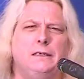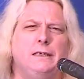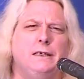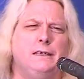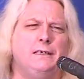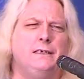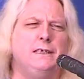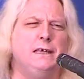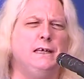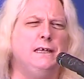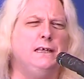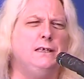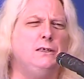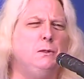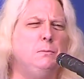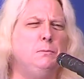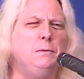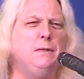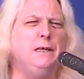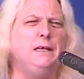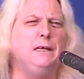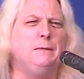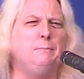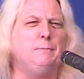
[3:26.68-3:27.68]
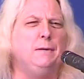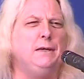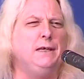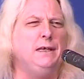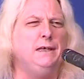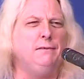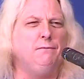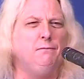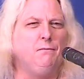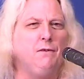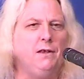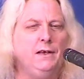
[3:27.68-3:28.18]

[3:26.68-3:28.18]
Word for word: I said, it's open to anybody.